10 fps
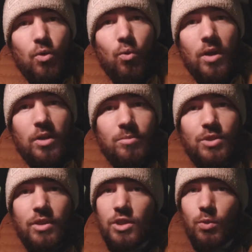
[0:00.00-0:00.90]
Welcome
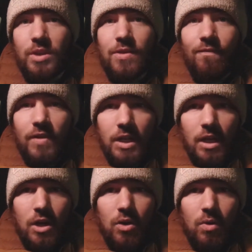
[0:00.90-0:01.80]
to this week's
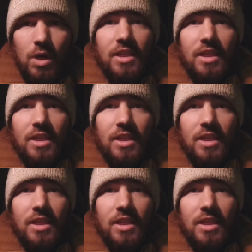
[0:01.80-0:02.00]
video.